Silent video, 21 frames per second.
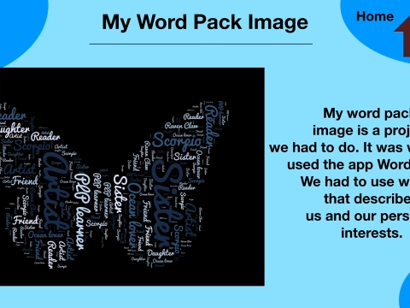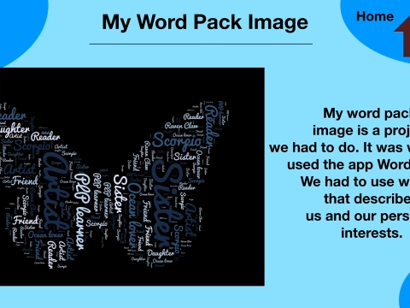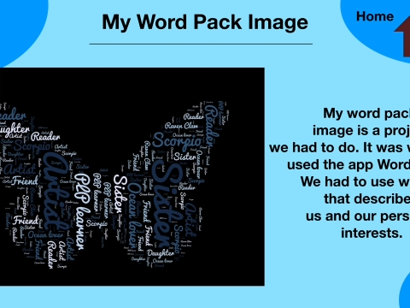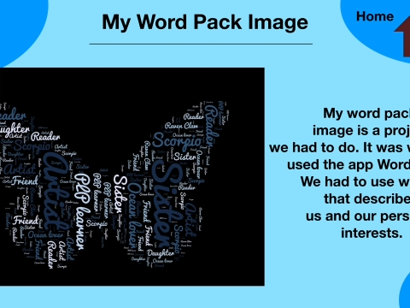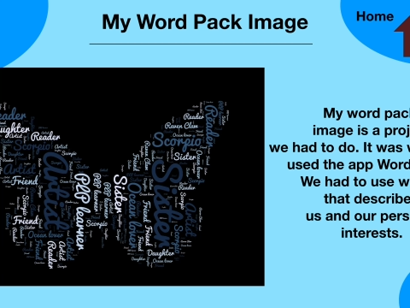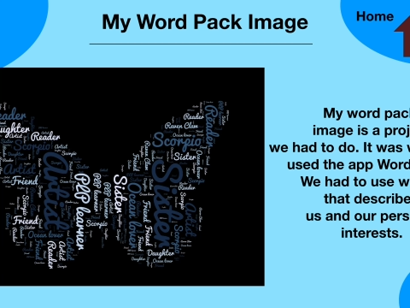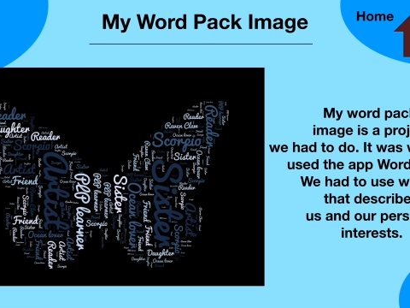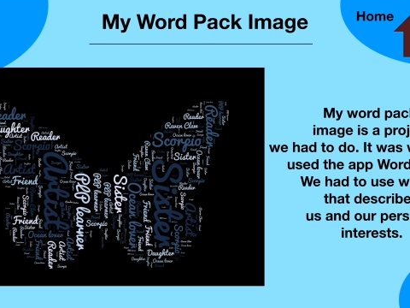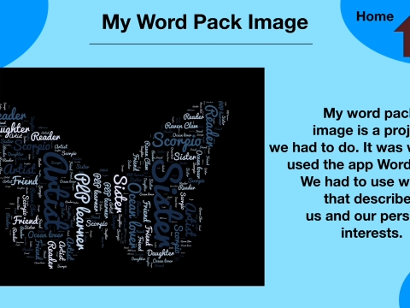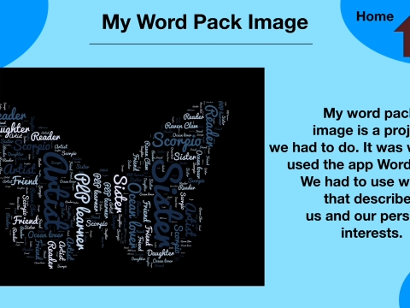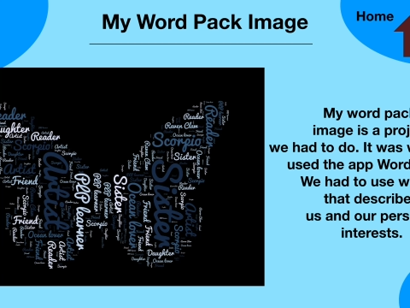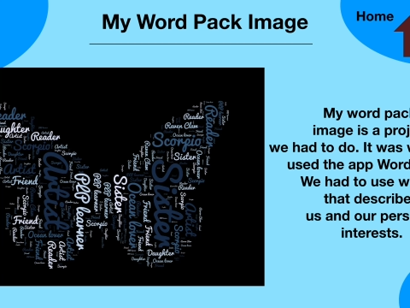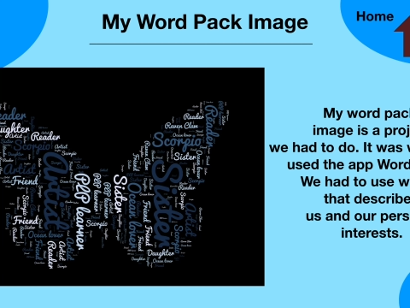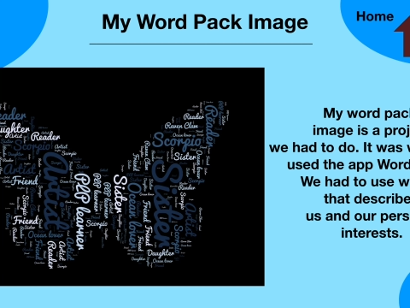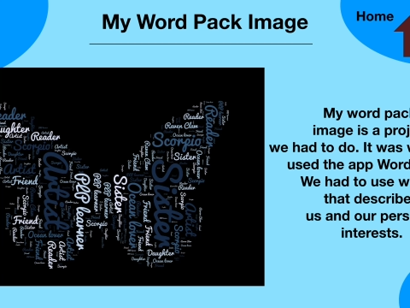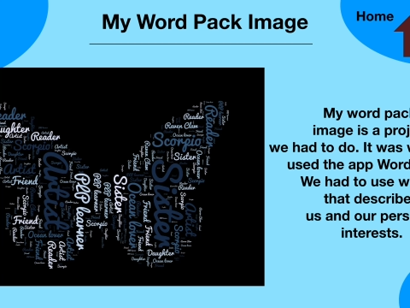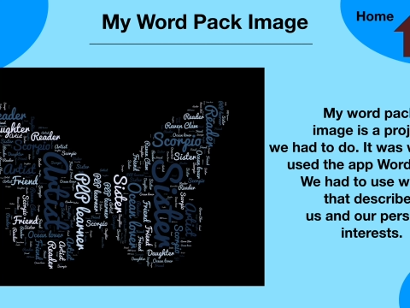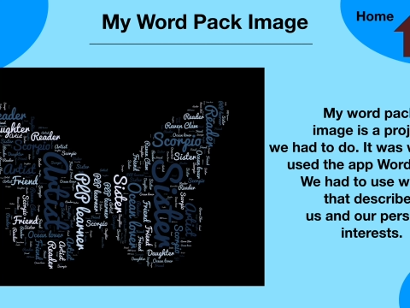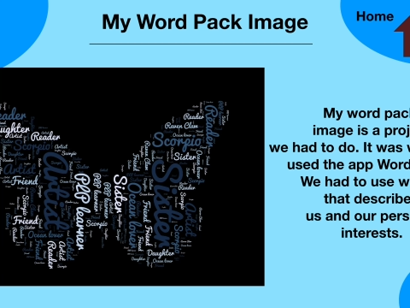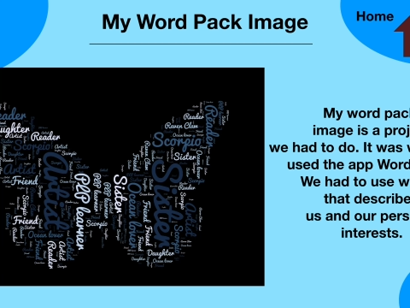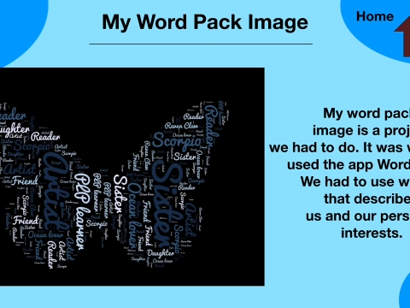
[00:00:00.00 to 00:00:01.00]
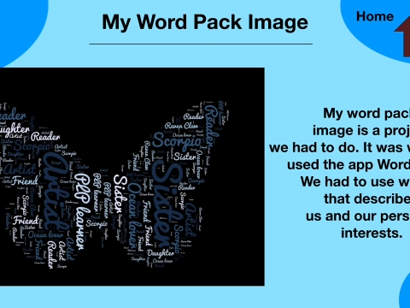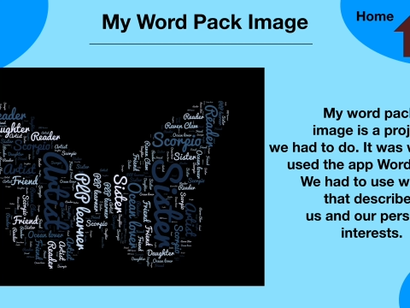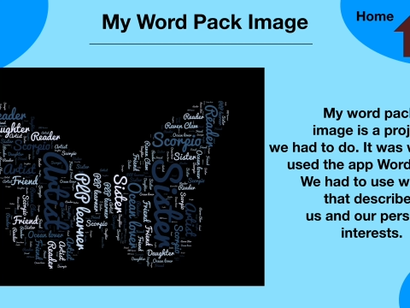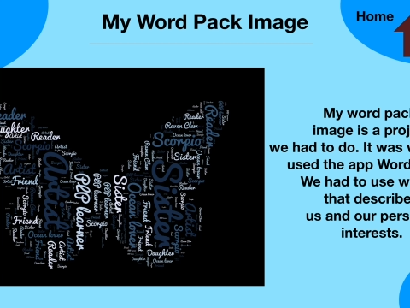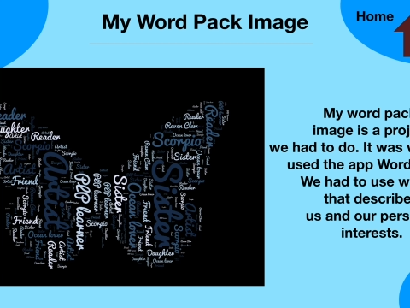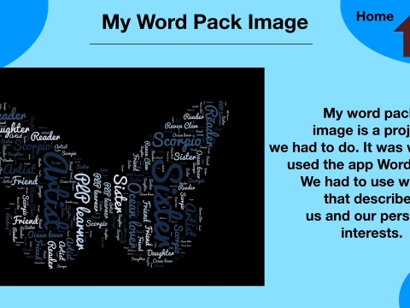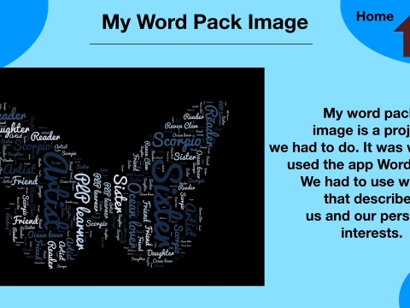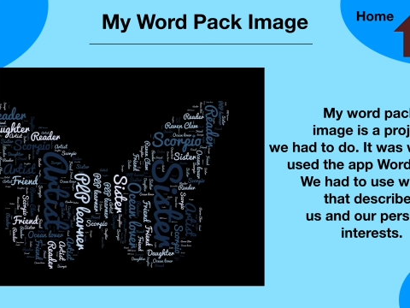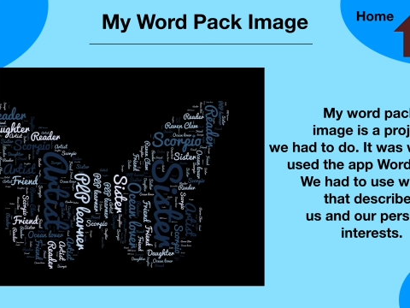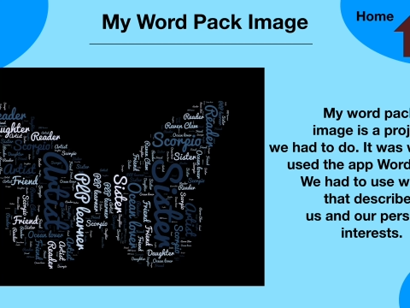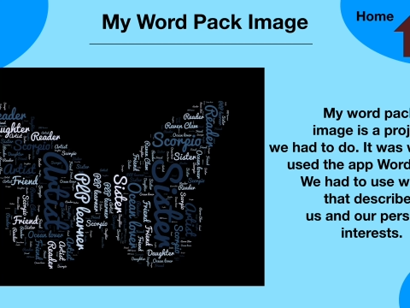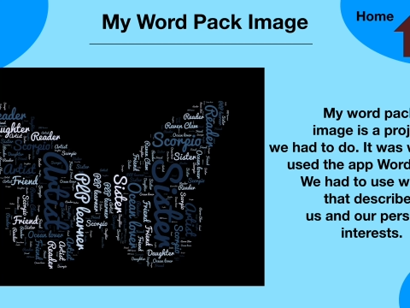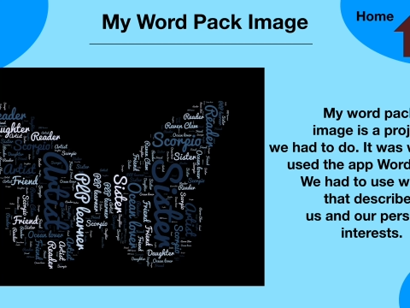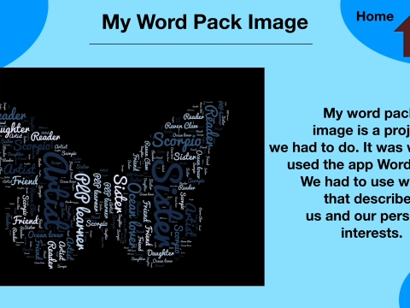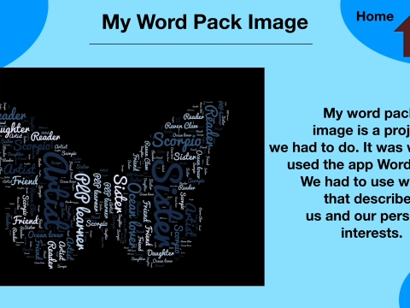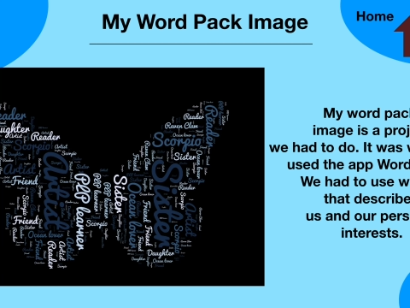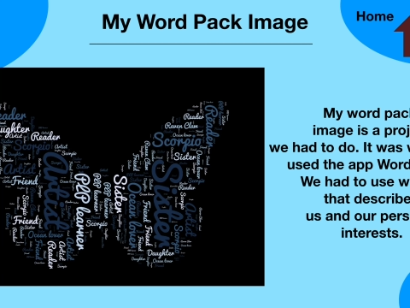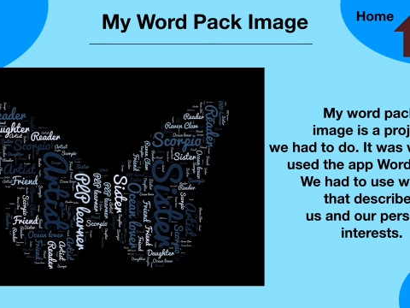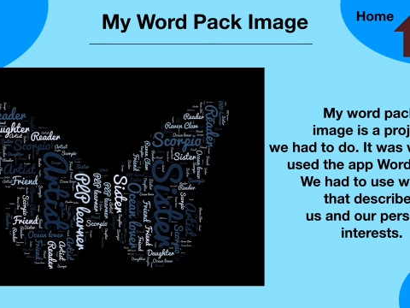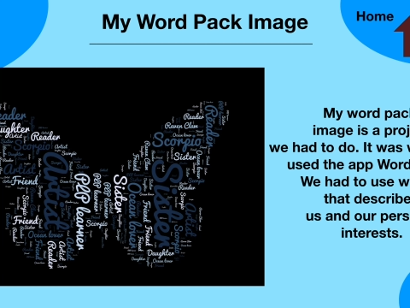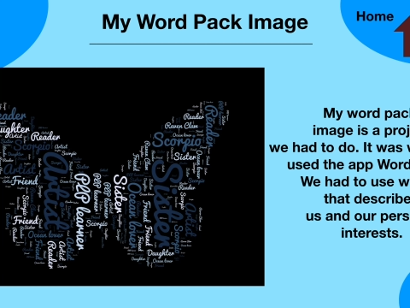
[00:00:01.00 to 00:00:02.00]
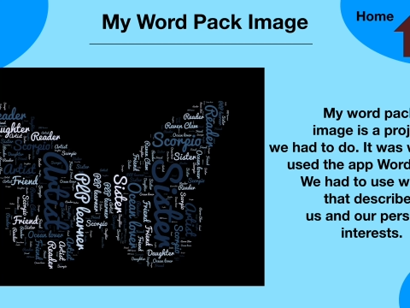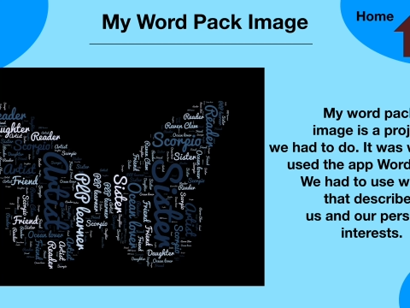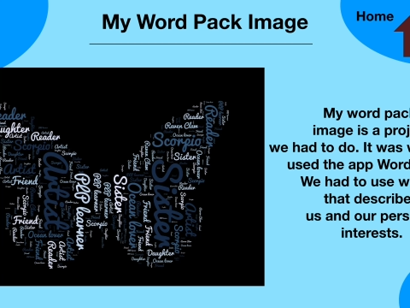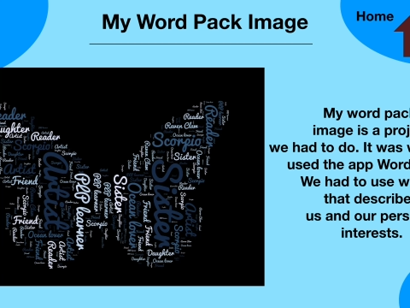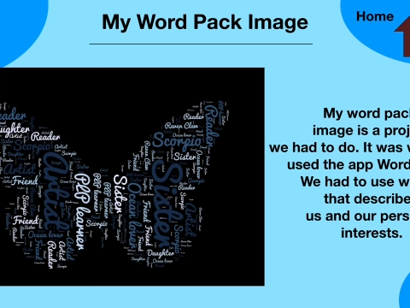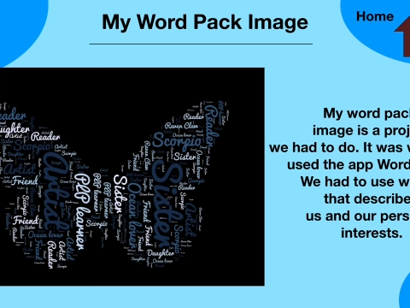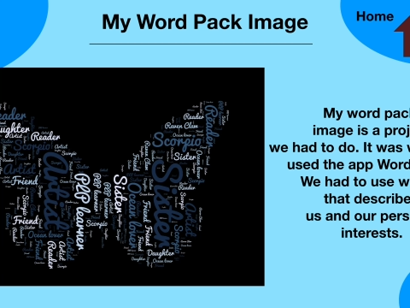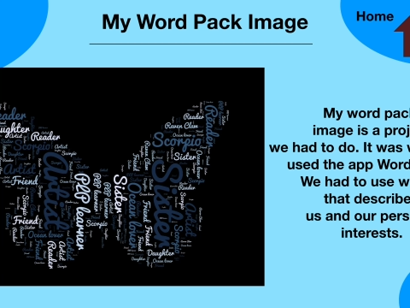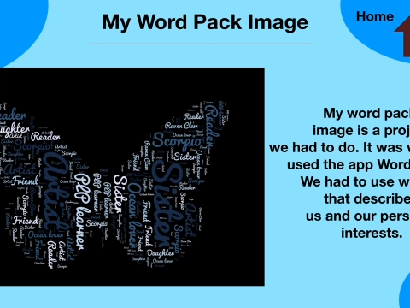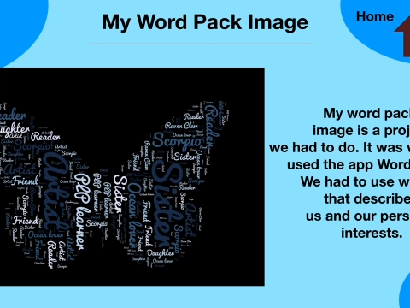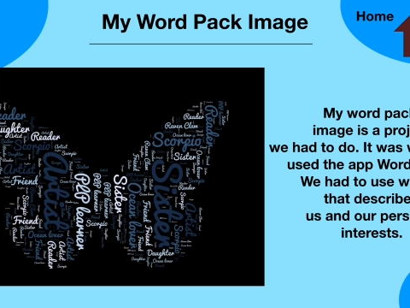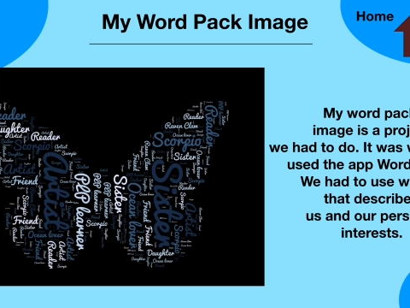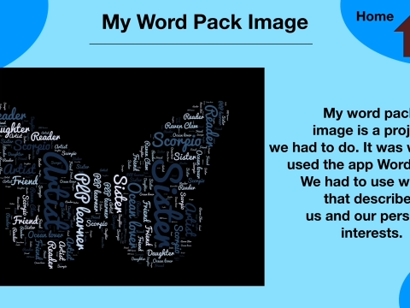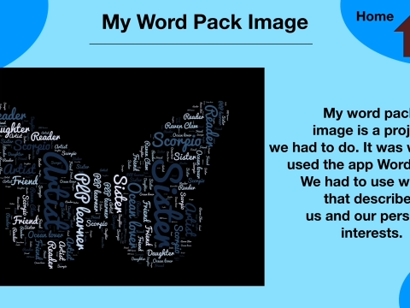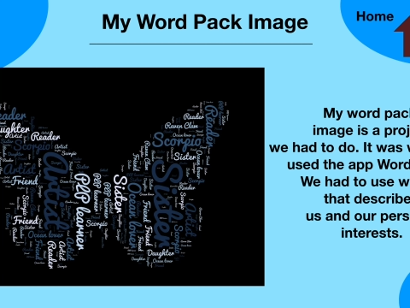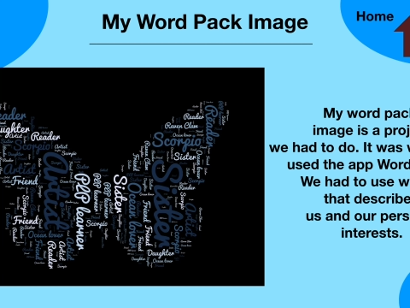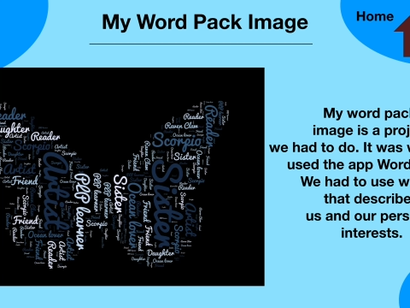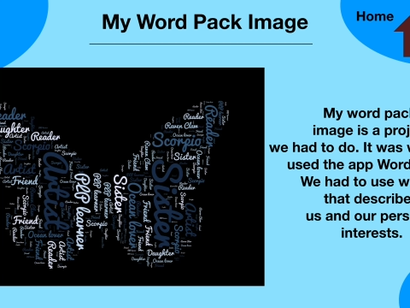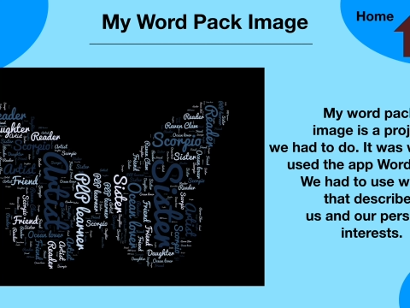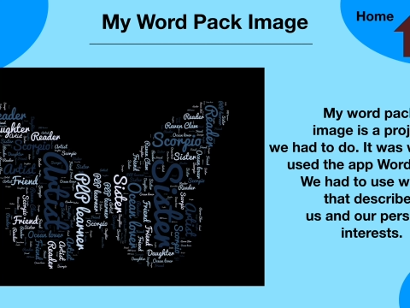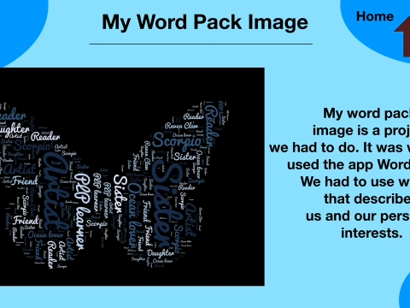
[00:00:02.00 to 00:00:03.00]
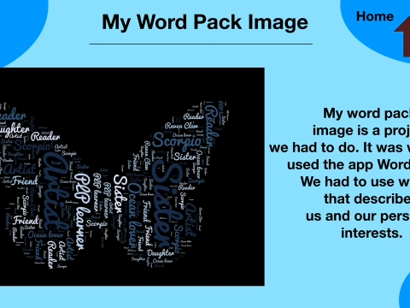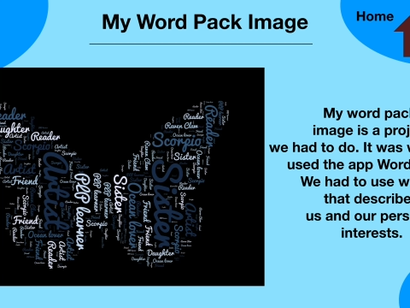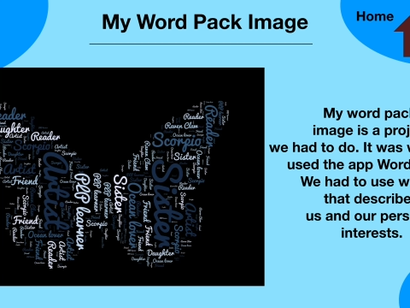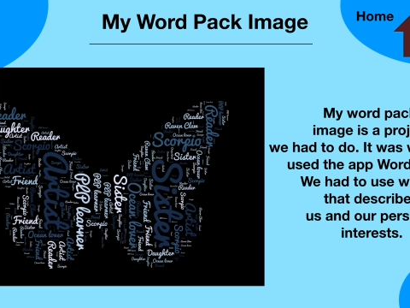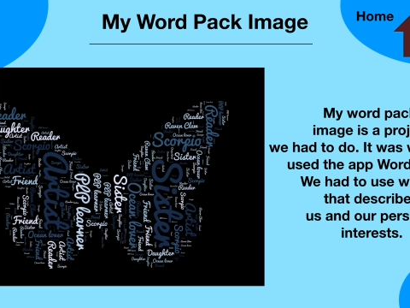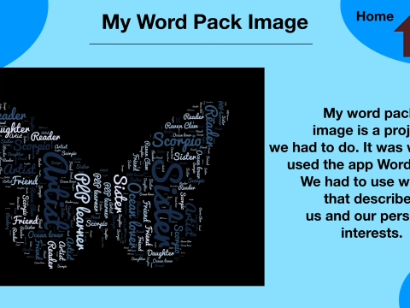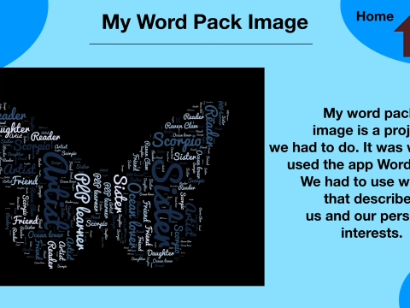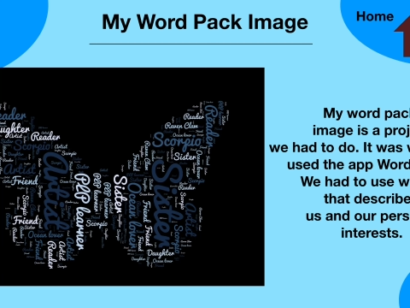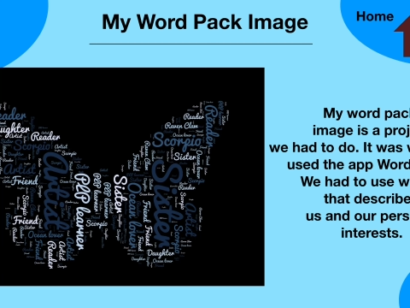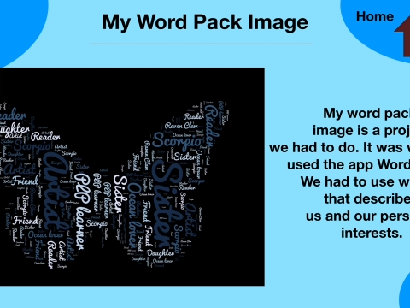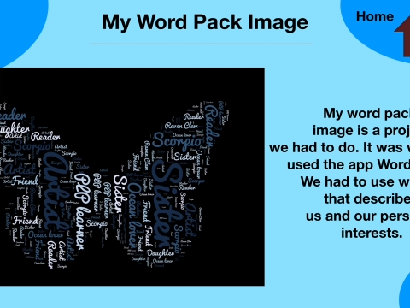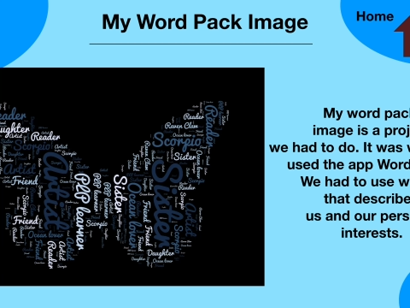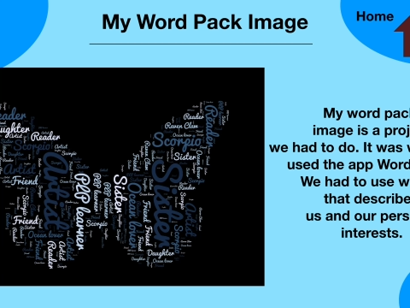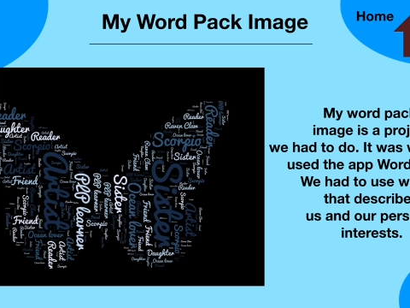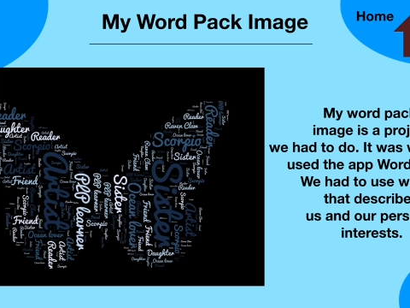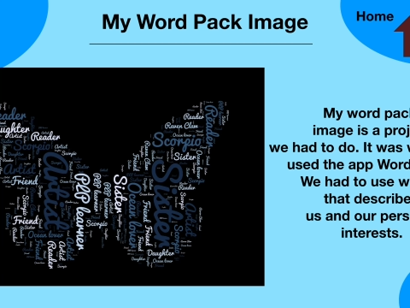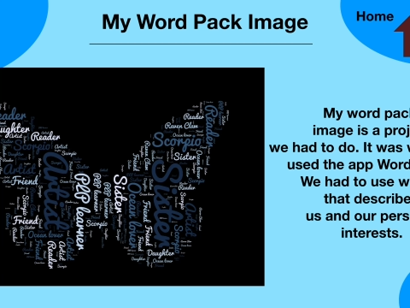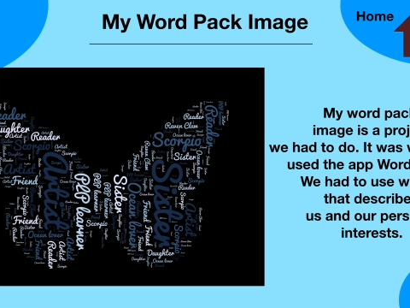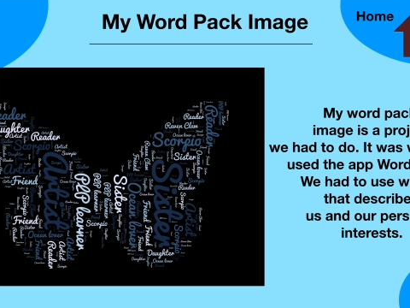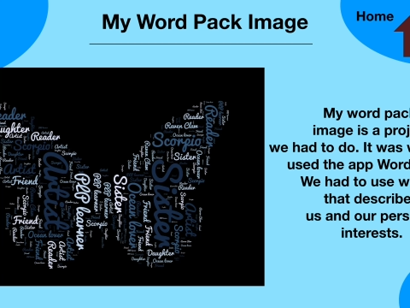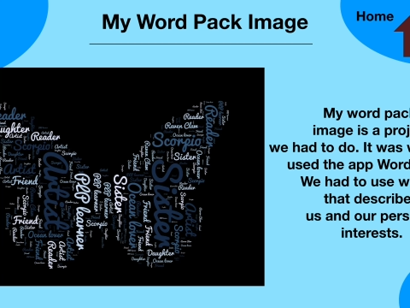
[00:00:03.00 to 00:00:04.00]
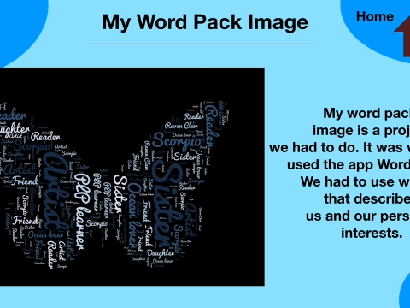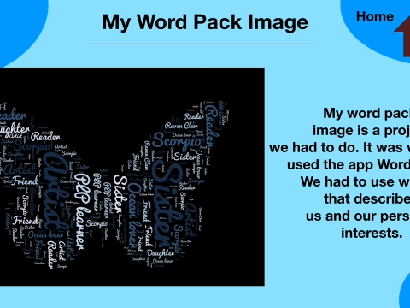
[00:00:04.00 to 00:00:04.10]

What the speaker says: (no speaker visible)